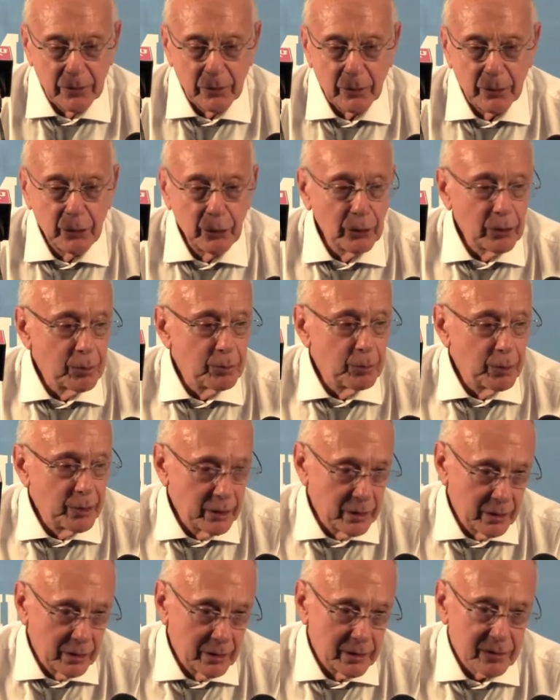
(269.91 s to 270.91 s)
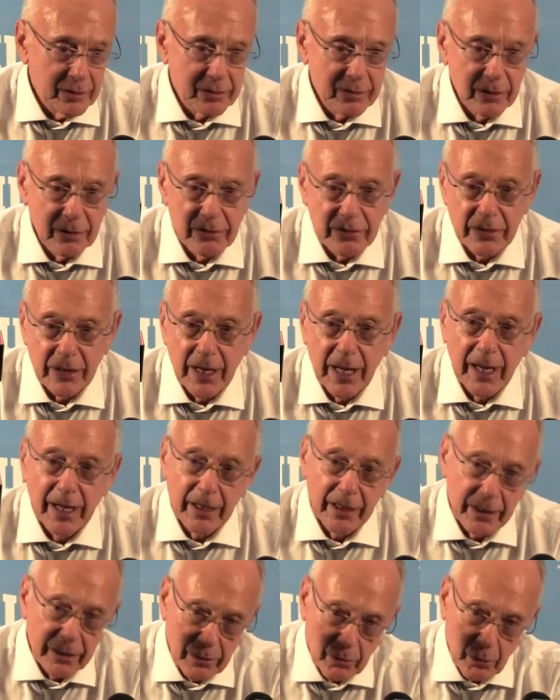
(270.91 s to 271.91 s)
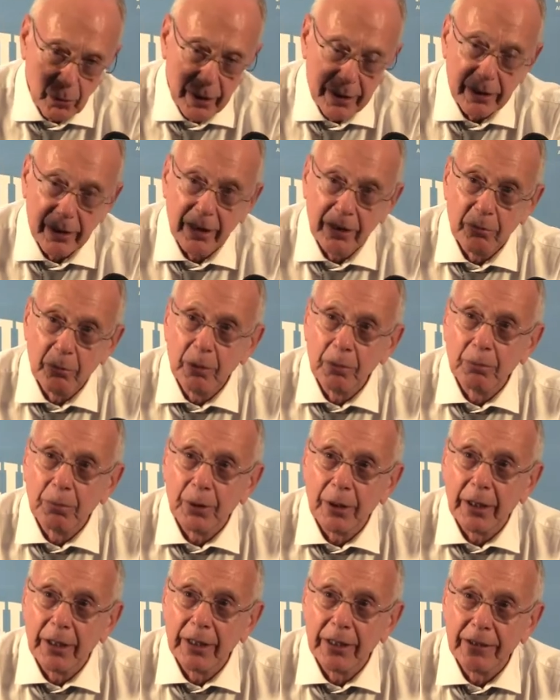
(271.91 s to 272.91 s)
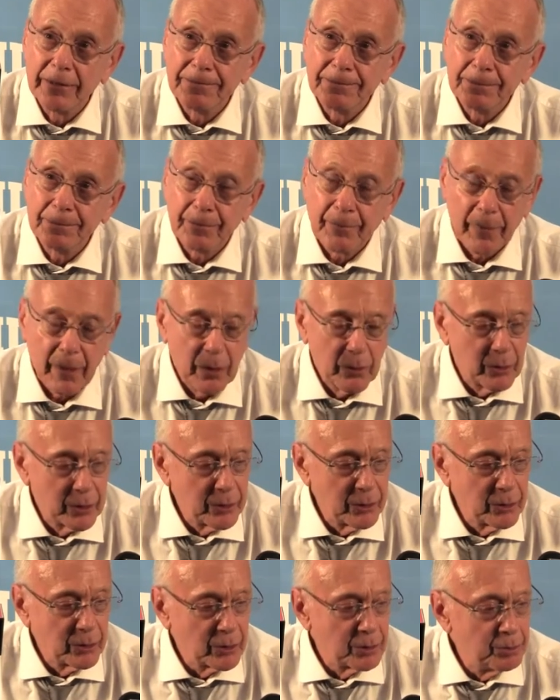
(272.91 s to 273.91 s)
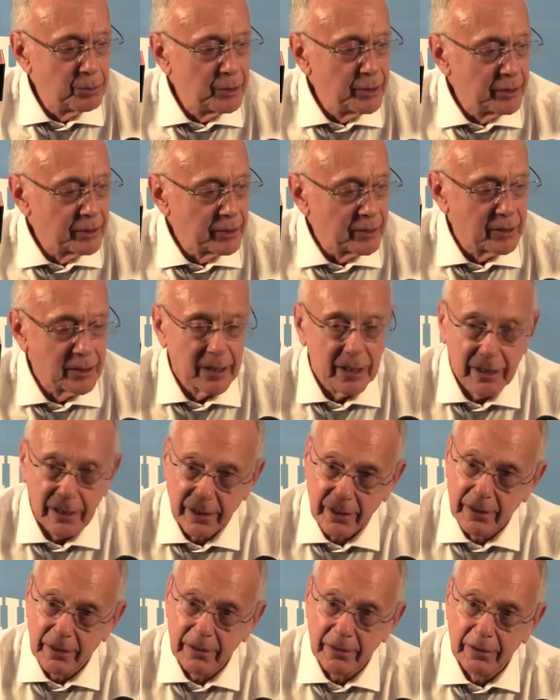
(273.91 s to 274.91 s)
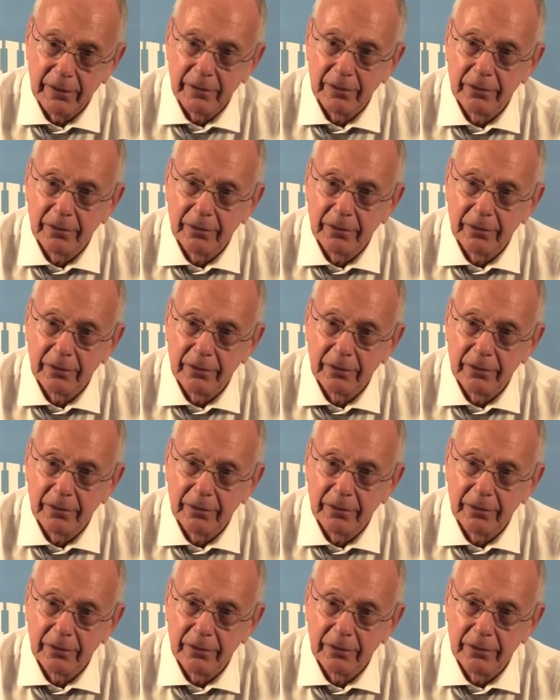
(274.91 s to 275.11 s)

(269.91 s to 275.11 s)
when you can beat Cincinnati the way they've been playing, when you can beat Connecticut